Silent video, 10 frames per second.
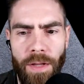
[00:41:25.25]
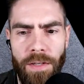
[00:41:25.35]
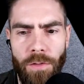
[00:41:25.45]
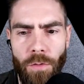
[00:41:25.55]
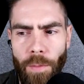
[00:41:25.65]

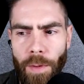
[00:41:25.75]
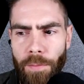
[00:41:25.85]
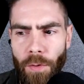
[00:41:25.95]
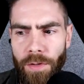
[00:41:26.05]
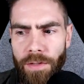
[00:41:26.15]
And do you
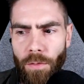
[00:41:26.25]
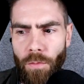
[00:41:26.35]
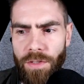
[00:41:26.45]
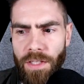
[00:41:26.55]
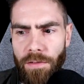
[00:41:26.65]
remember? It,
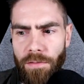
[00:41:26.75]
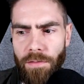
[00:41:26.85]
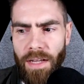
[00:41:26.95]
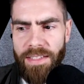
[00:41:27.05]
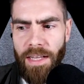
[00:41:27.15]
was it
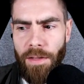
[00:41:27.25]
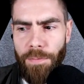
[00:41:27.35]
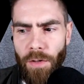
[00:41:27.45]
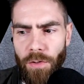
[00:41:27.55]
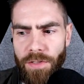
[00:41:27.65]
extended
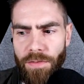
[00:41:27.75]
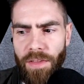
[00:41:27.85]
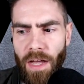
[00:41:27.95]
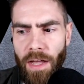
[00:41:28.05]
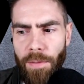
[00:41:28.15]
periods of
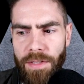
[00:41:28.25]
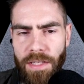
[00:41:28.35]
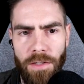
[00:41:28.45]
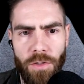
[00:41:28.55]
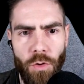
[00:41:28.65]
time? Is
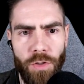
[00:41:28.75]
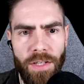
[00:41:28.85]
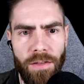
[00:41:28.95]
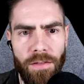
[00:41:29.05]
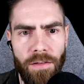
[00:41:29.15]
it a
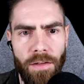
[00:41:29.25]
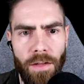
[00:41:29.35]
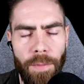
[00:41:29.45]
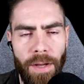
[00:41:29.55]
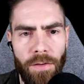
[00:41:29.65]
certain
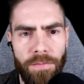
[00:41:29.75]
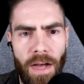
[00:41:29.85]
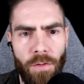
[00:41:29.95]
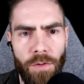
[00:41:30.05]
amount of hours?